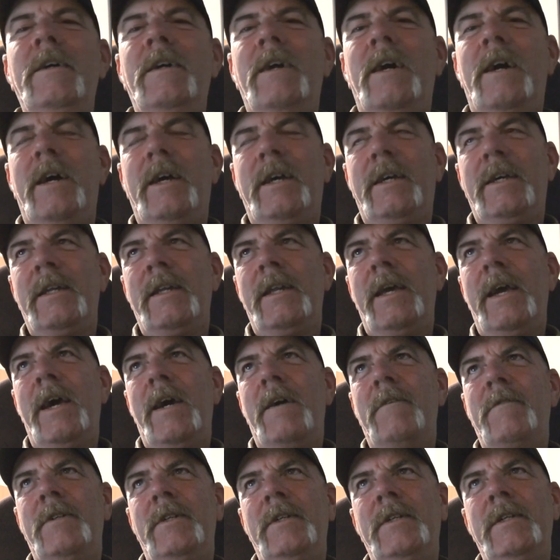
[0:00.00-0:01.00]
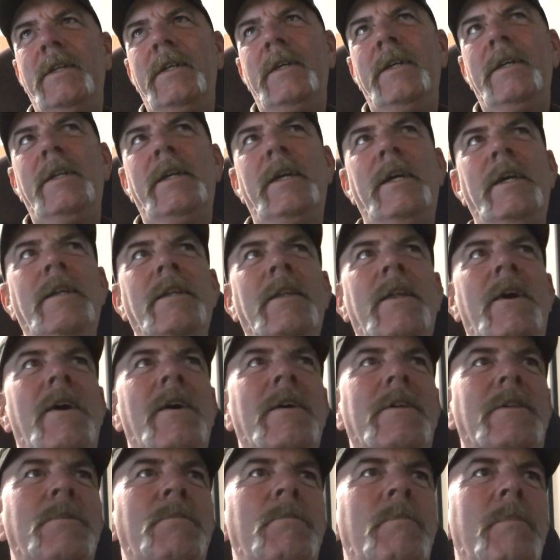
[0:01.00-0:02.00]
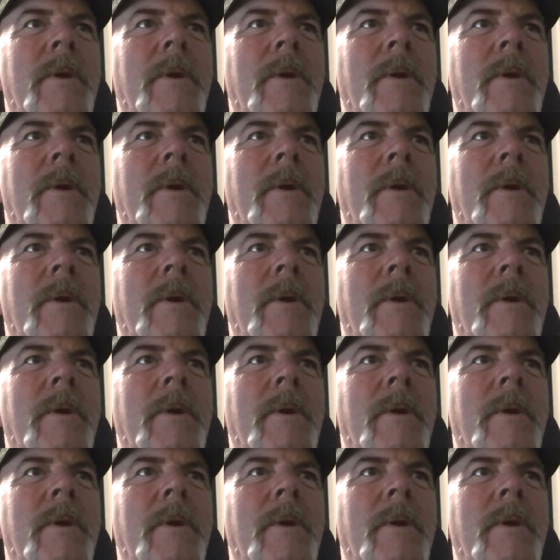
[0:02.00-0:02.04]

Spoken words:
I can have it in a locked